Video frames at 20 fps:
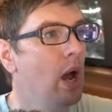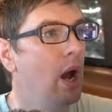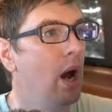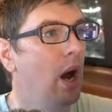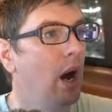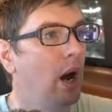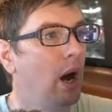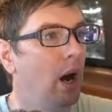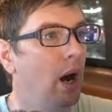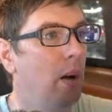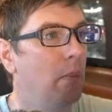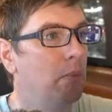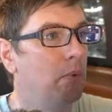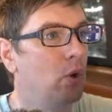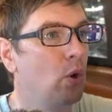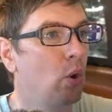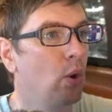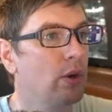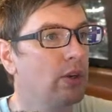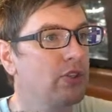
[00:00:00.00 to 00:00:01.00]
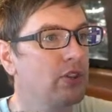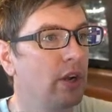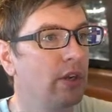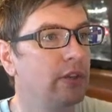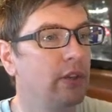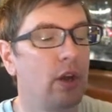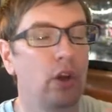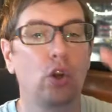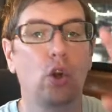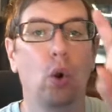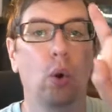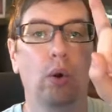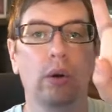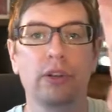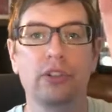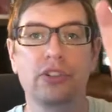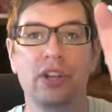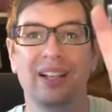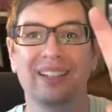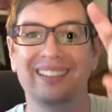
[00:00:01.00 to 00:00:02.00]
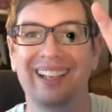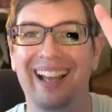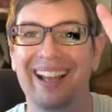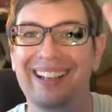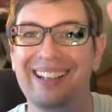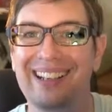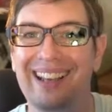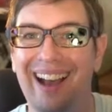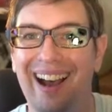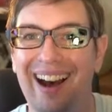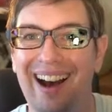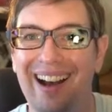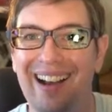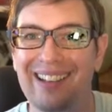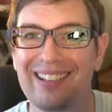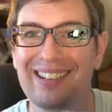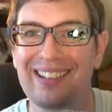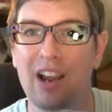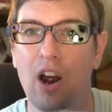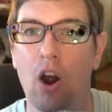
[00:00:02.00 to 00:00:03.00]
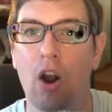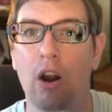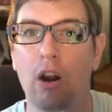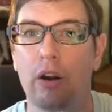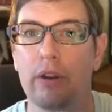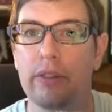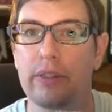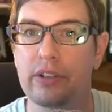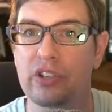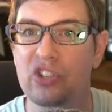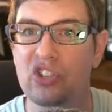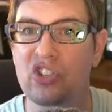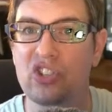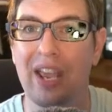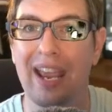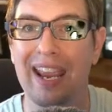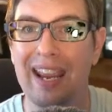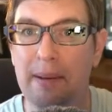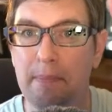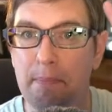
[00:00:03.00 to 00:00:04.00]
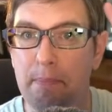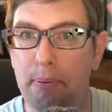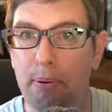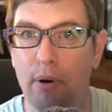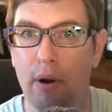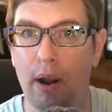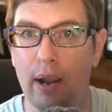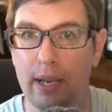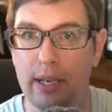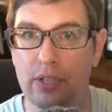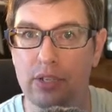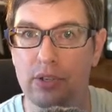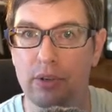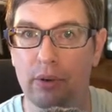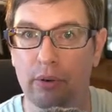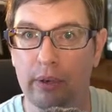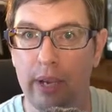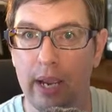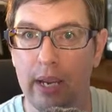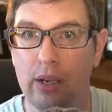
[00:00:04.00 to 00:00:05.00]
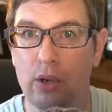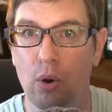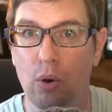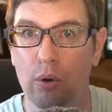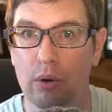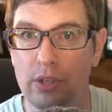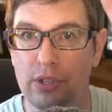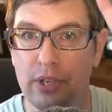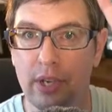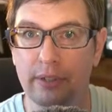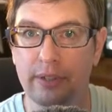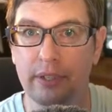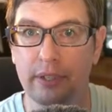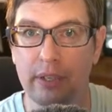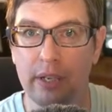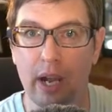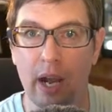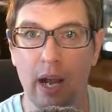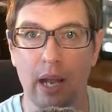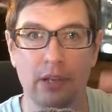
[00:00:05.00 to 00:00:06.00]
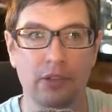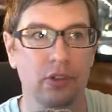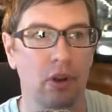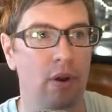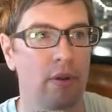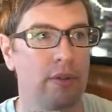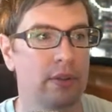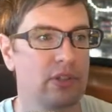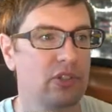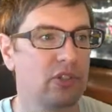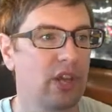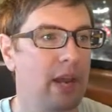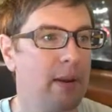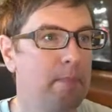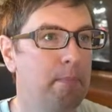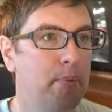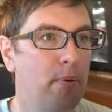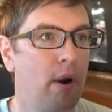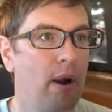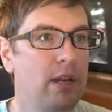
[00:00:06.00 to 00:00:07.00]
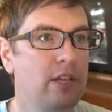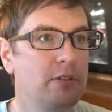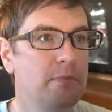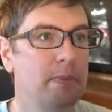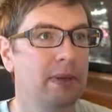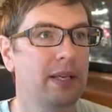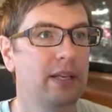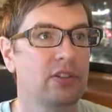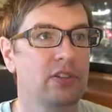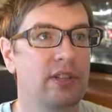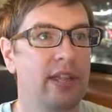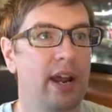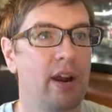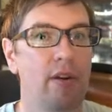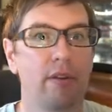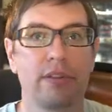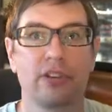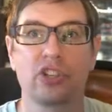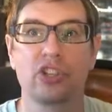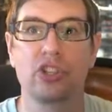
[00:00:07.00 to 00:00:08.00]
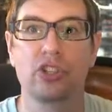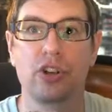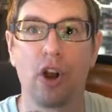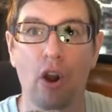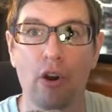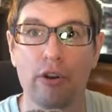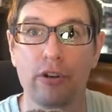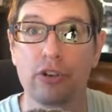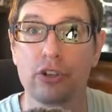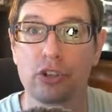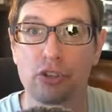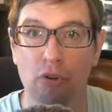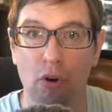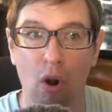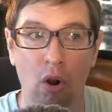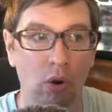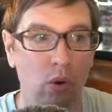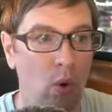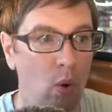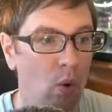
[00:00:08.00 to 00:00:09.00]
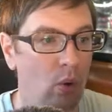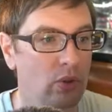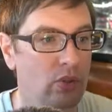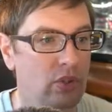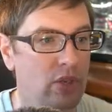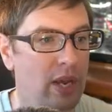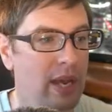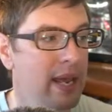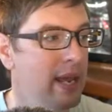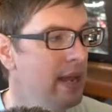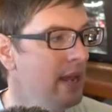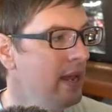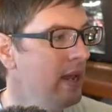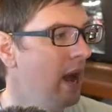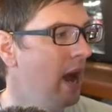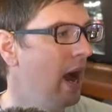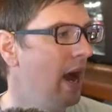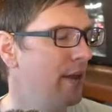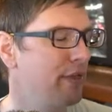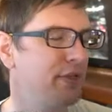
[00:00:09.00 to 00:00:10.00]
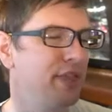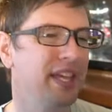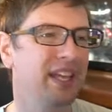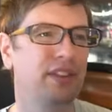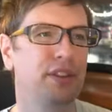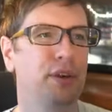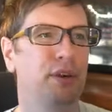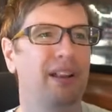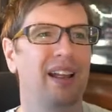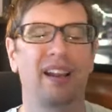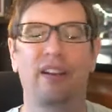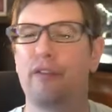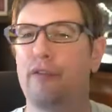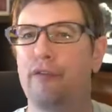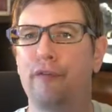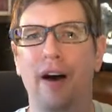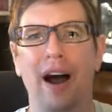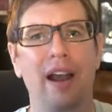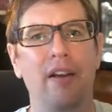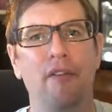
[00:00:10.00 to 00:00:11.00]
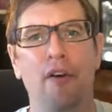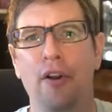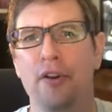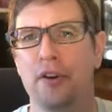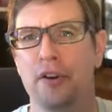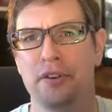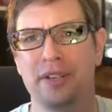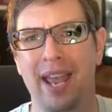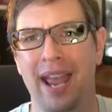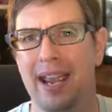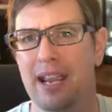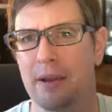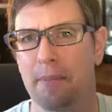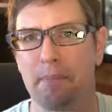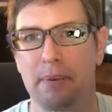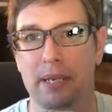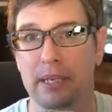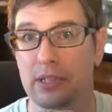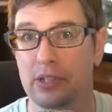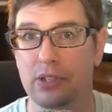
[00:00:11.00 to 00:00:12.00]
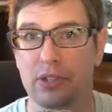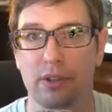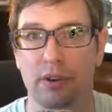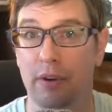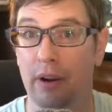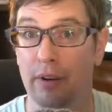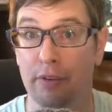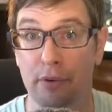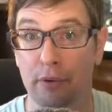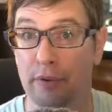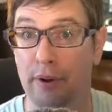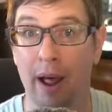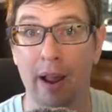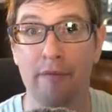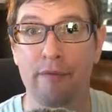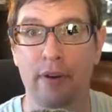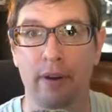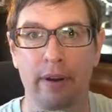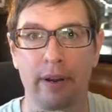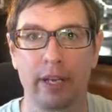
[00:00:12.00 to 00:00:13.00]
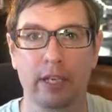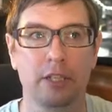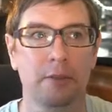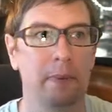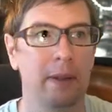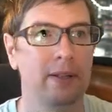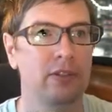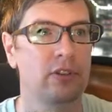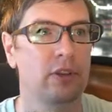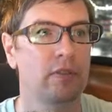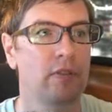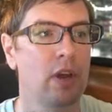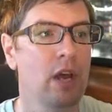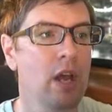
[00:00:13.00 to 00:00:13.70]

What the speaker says: Coruscant and Kas are the same price, okay? Coruscant and Kas are the same price because they are the starter strongholds. I think they're like 500K a piece. They're not very expensive.